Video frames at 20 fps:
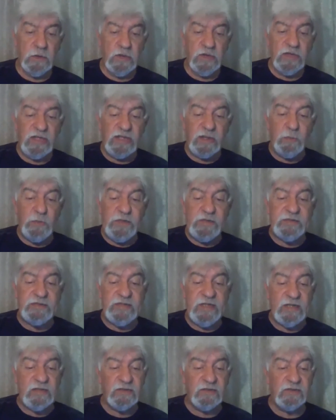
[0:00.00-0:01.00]
He went
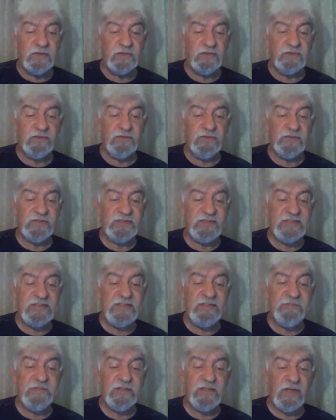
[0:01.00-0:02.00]
down to the
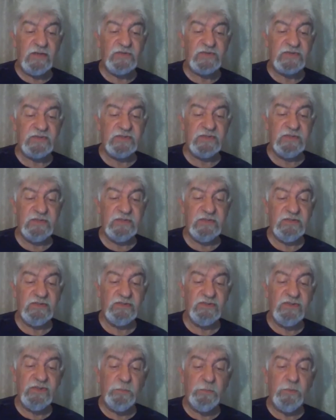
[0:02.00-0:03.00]
sea coast
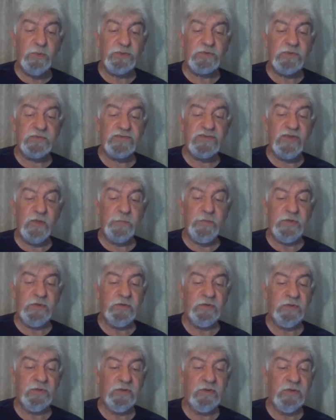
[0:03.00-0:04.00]
to the port of Joppa,
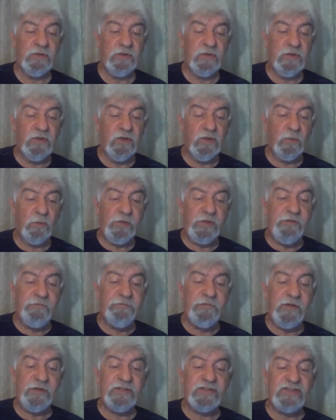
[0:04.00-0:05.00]
where he
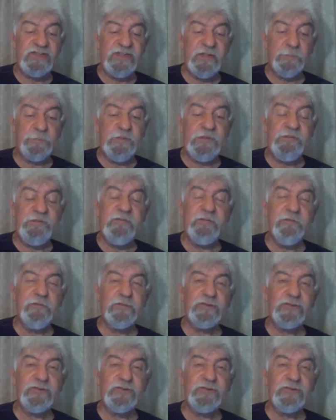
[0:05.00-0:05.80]
found a ship leaving for